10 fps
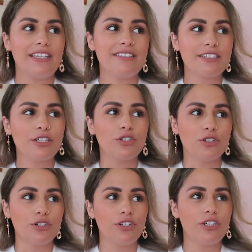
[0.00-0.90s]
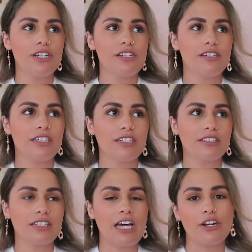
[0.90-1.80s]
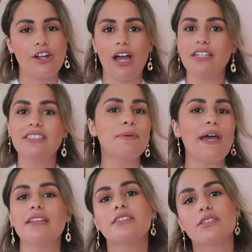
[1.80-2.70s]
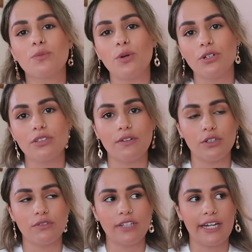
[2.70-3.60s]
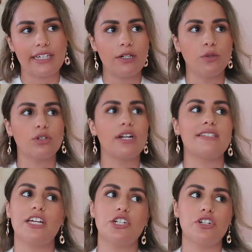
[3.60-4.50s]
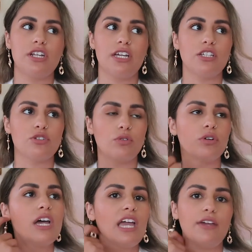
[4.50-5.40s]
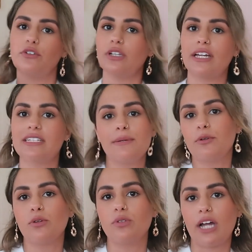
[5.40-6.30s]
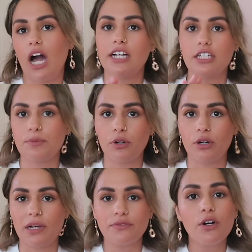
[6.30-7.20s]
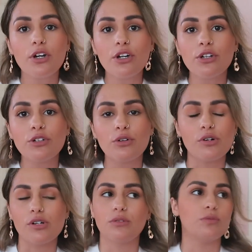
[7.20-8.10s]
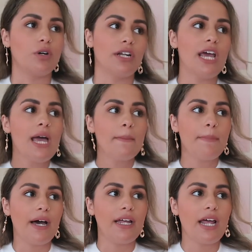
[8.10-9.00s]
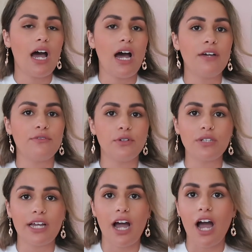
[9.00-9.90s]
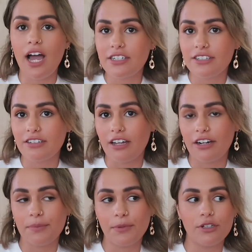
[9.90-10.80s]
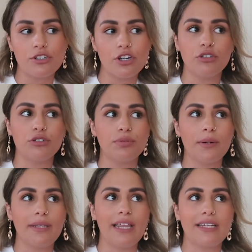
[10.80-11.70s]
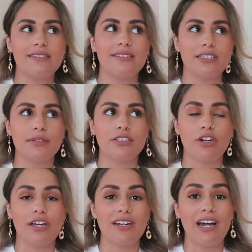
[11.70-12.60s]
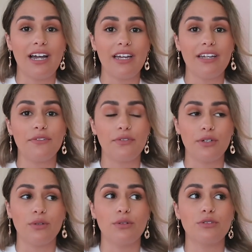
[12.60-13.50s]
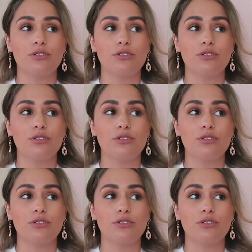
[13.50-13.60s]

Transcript: this is a good, I don't know, it depends what your level of like organization is, or if you're like a typical, like I just put it on my phone or what. But I feel like I just started a bullet journal probably like 6 months ago, and I feel